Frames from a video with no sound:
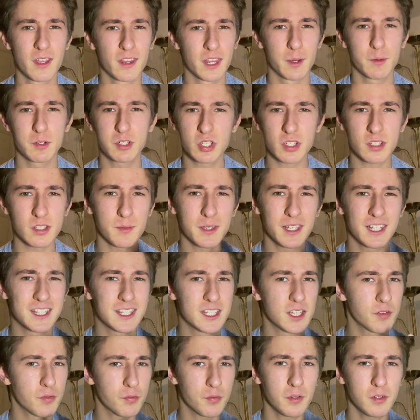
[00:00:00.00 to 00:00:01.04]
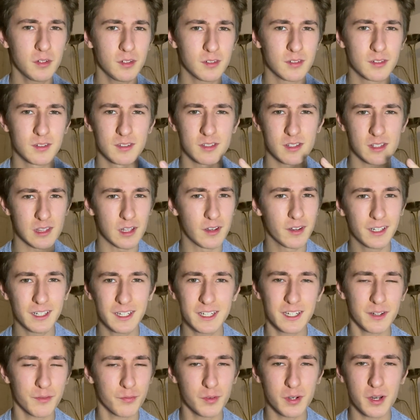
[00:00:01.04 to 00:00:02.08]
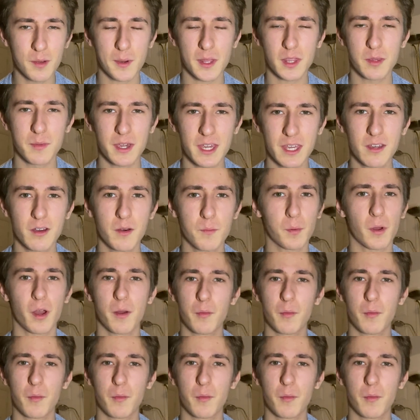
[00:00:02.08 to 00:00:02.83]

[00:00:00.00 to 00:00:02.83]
There was just something different, slightly different about the makeup.